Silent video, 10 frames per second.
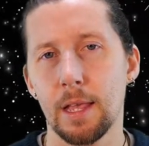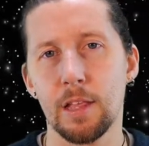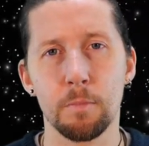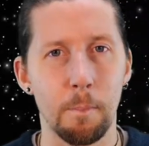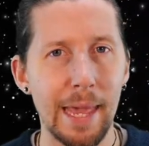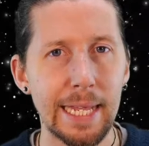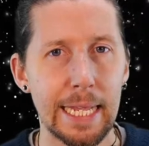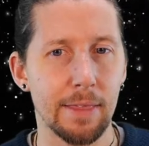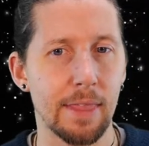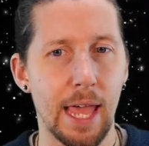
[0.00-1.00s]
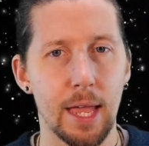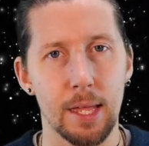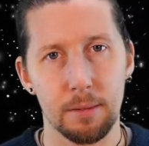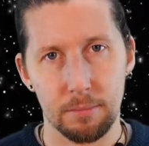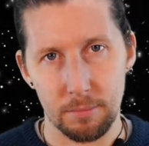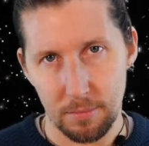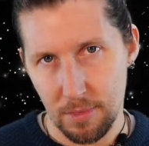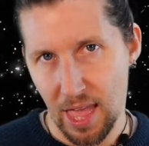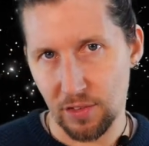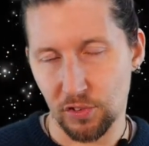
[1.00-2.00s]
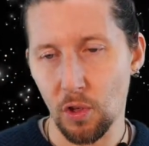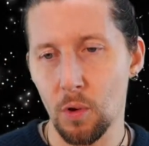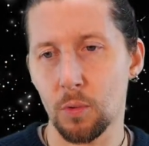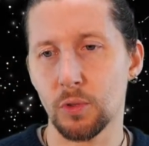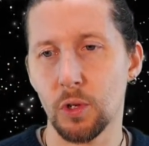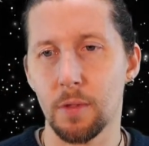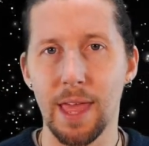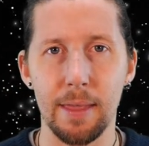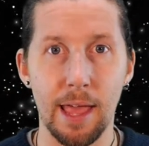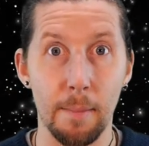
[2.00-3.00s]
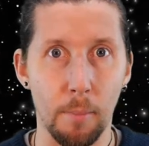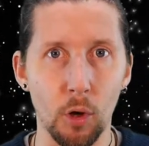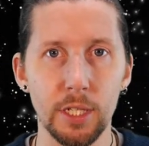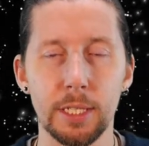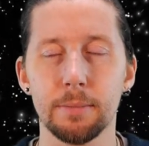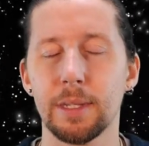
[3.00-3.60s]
is making that soul, you know, that body.